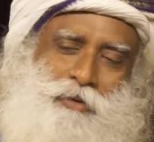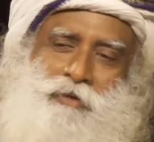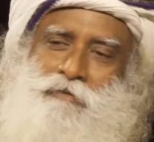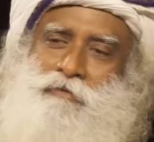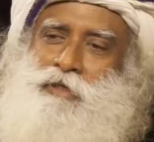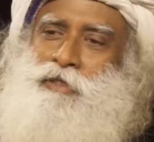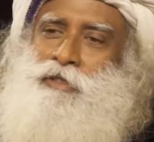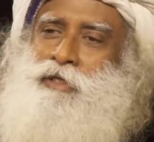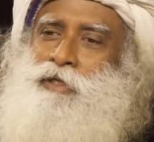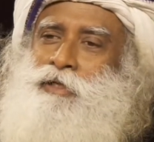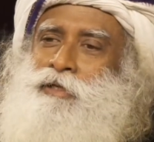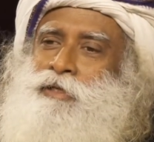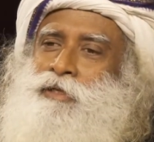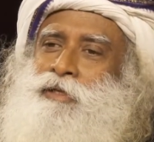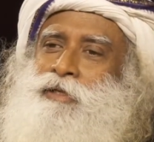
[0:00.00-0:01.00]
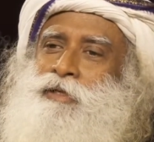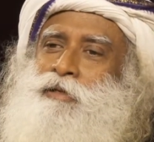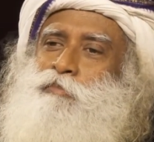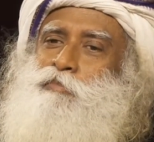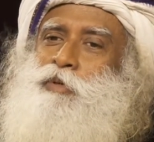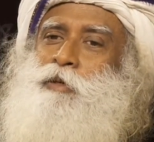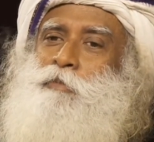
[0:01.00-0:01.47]
of Isha,
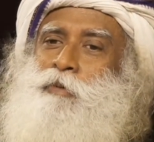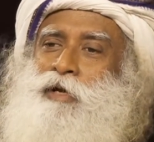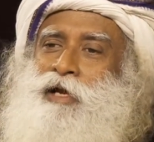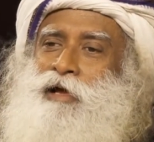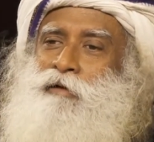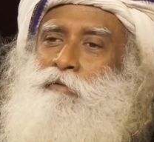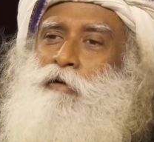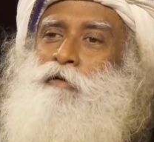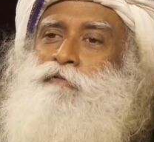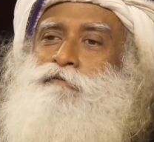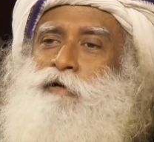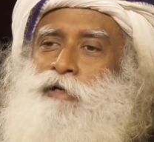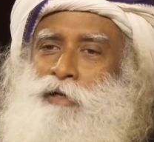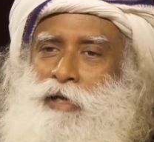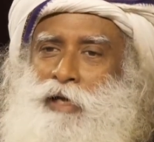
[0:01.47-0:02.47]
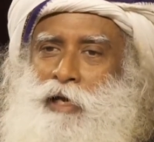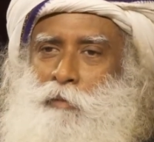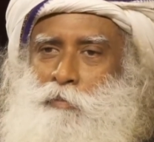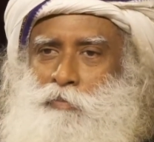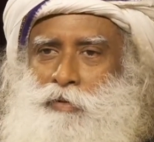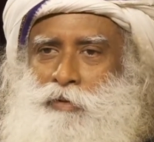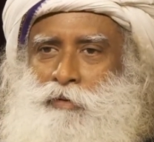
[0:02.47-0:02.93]
people have offered
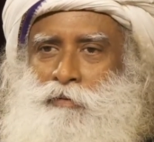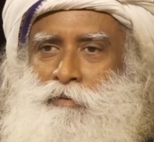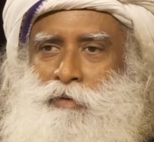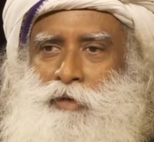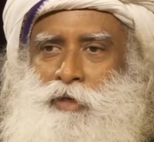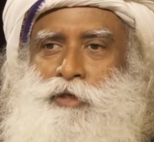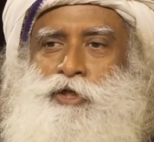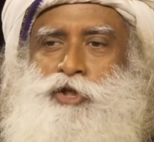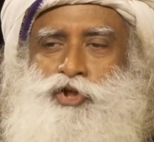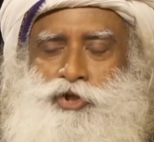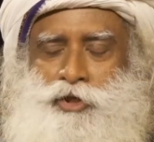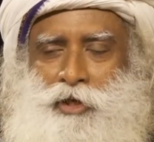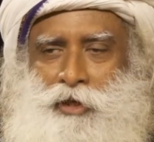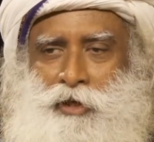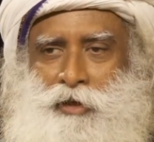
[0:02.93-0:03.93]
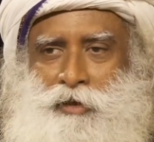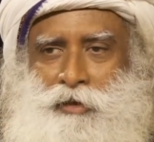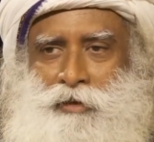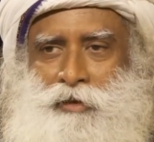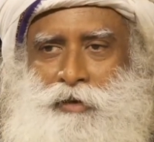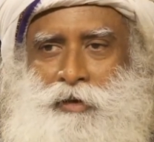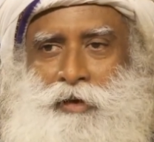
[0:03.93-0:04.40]
help conditionally,
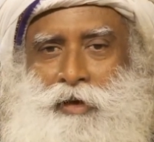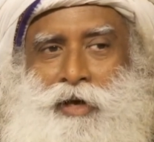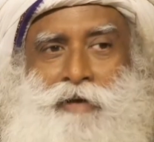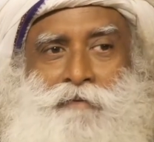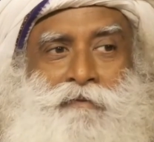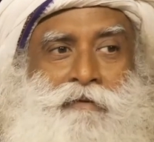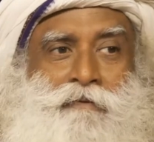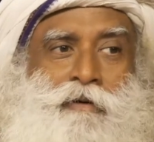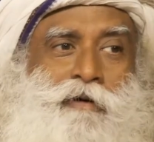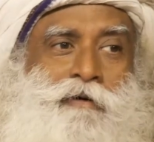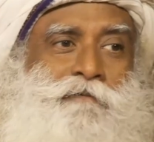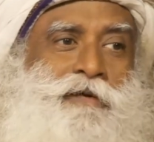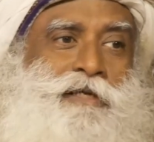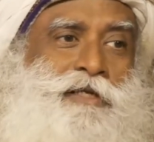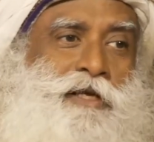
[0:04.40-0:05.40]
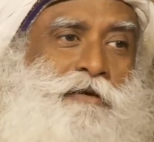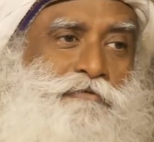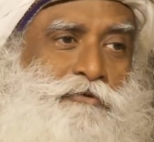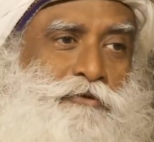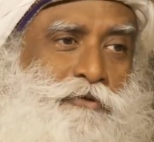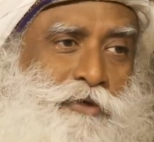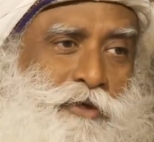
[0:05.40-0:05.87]
and we've always
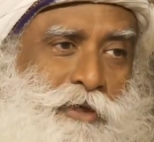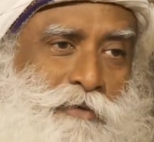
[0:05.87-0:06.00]
refused it,